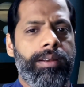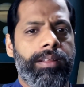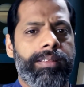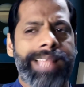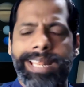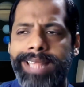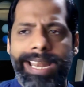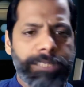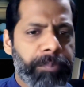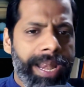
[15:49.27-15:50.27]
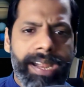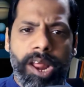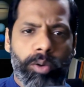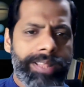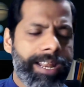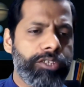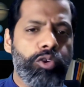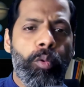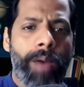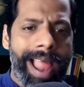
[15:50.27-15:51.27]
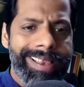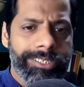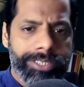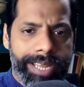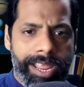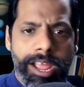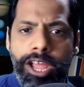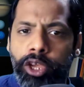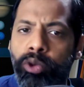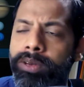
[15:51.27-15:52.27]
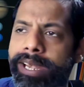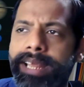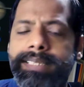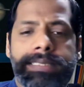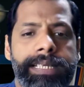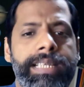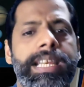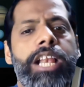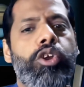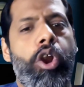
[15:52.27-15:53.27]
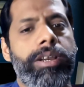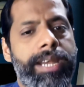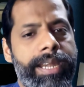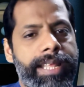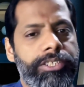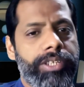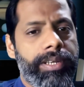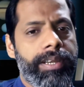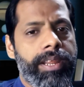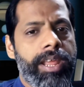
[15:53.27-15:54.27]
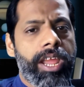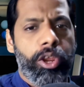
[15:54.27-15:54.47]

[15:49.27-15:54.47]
That has played out. That has no value today. You need a signal content engine.